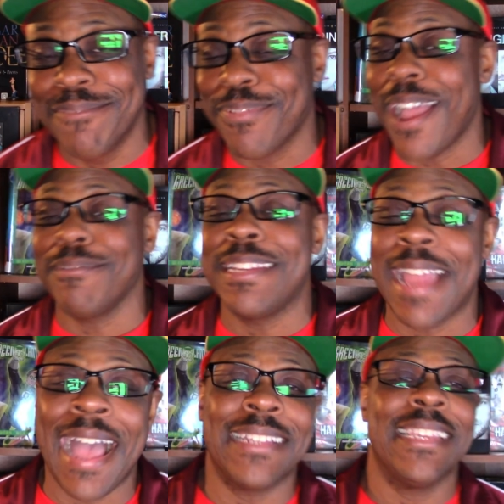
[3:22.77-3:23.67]
probably
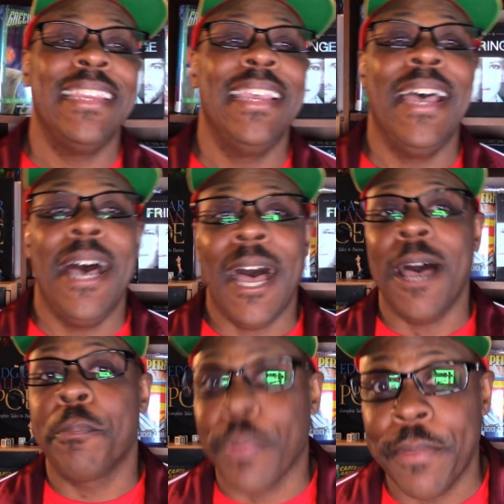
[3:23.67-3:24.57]
not
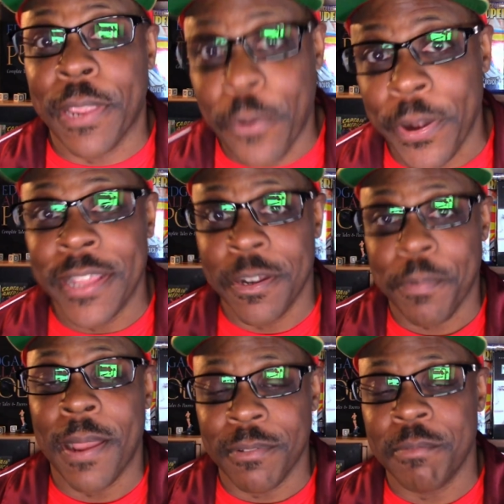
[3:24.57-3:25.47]
uh, pre-recorded. It'll
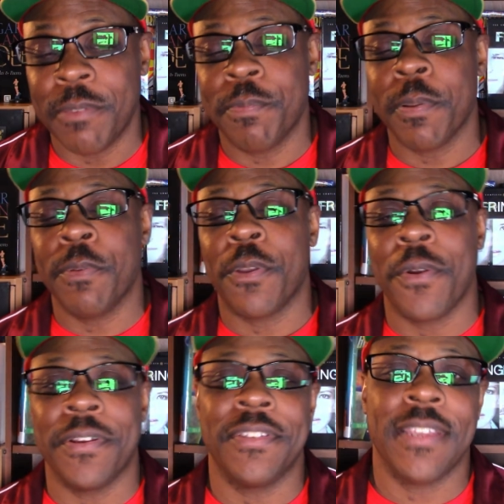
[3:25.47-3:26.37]
probably be
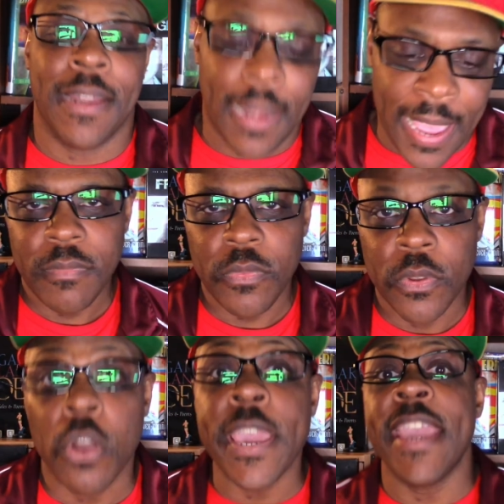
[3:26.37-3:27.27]
pre-recorded instead of live.
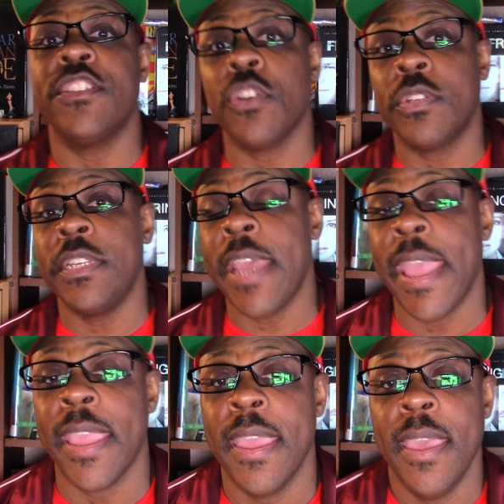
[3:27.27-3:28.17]
Okay, so
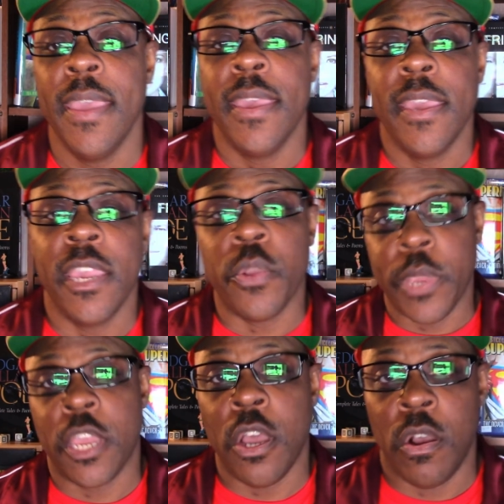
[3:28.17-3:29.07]
today, here
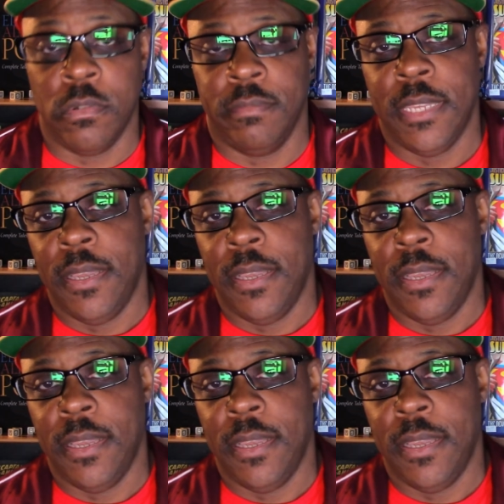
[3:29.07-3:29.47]
we go.